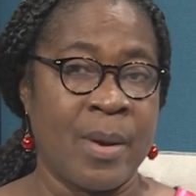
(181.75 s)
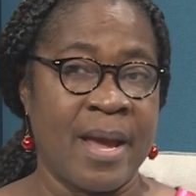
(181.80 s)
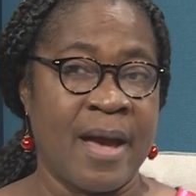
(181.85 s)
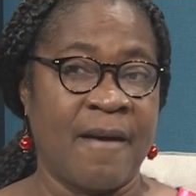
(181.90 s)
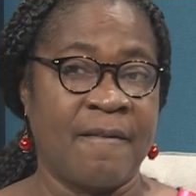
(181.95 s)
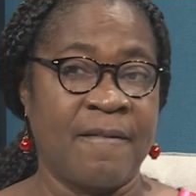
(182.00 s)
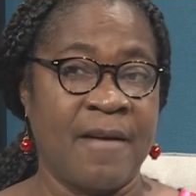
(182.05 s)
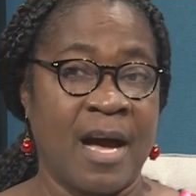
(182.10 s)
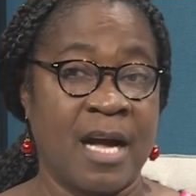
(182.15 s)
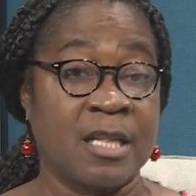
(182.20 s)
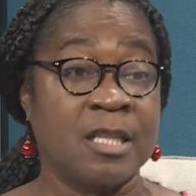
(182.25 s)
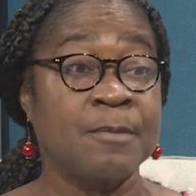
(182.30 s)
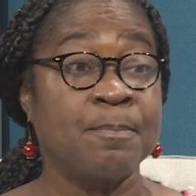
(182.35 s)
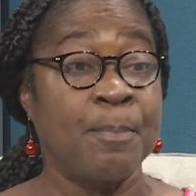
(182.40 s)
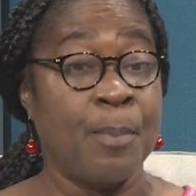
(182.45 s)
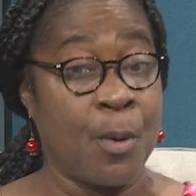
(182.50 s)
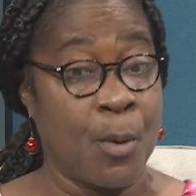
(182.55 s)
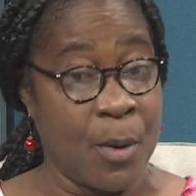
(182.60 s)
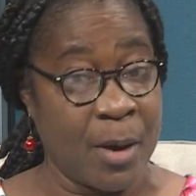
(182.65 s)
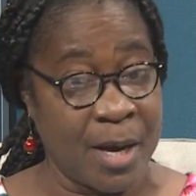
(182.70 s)
We have had
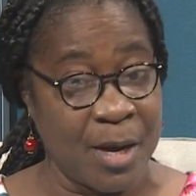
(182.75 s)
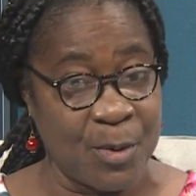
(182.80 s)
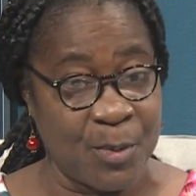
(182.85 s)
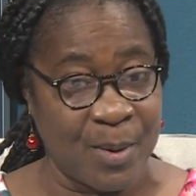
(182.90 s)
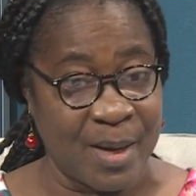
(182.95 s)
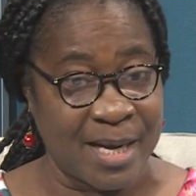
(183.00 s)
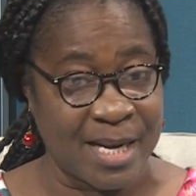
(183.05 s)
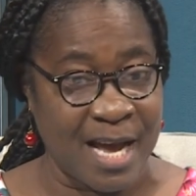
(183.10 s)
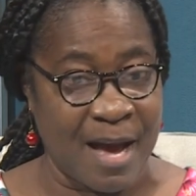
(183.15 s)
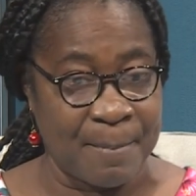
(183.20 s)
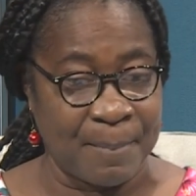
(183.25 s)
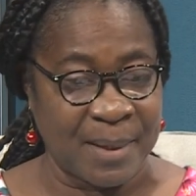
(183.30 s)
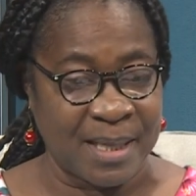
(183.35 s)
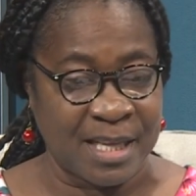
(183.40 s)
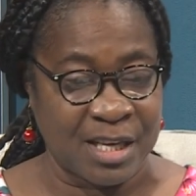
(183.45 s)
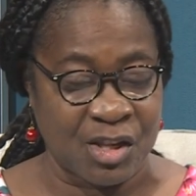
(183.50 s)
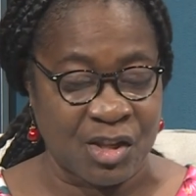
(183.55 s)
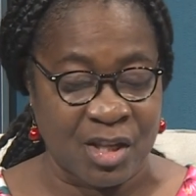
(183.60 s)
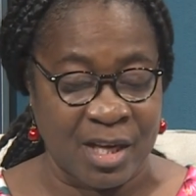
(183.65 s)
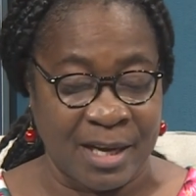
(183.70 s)
spoken word
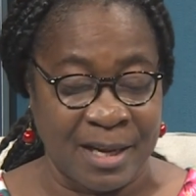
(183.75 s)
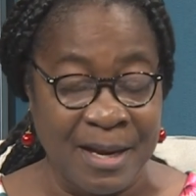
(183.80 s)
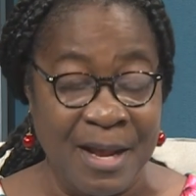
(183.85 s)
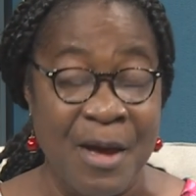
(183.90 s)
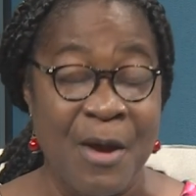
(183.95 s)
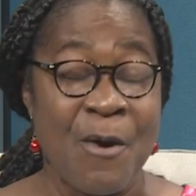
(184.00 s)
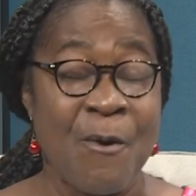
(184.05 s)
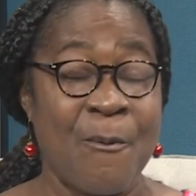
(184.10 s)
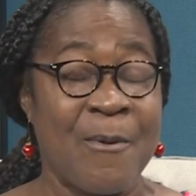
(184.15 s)
competition.